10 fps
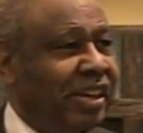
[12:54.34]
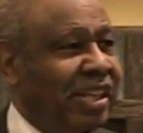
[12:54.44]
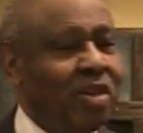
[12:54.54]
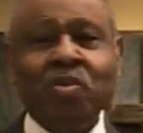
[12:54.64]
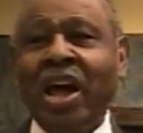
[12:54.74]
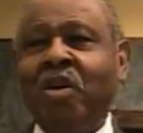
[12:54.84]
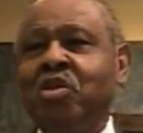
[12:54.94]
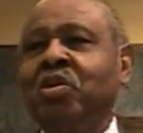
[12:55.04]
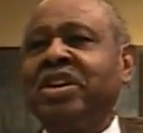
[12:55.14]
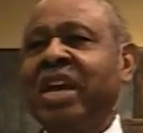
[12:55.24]
And that while
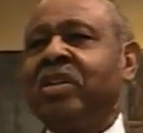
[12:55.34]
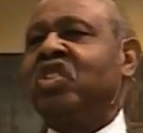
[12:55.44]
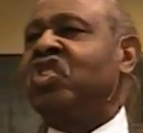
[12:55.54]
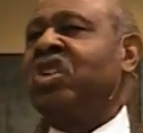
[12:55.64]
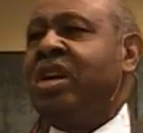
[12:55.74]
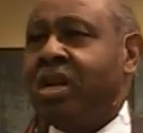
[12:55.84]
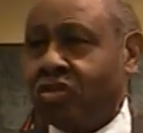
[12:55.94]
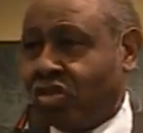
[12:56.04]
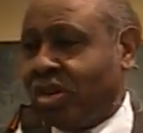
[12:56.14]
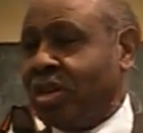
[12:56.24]
we were yet
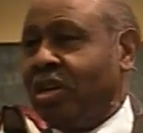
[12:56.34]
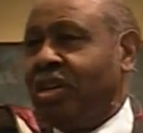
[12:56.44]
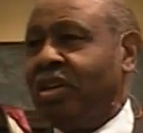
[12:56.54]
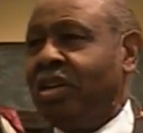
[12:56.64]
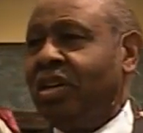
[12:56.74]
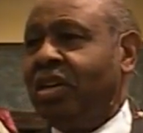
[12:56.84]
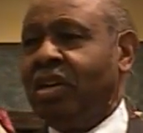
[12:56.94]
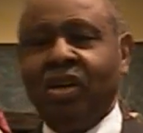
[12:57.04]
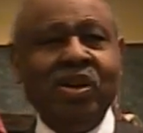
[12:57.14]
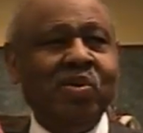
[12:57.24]
sinners,
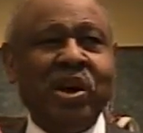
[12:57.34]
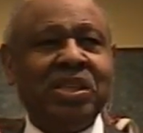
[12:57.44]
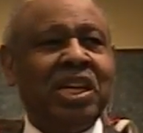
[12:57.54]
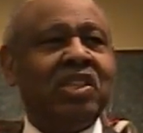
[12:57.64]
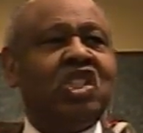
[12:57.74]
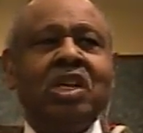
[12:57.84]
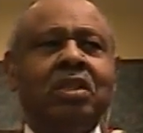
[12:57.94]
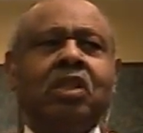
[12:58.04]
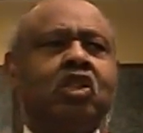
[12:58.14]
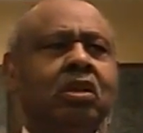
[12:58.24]
what did
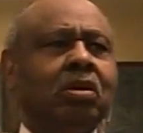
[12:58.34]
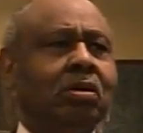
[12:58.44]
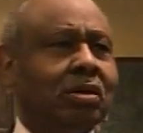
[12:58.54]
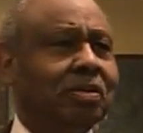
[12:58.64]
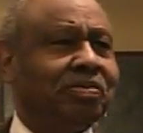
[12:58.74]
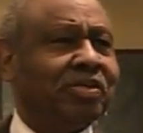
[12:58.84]
Jesus do?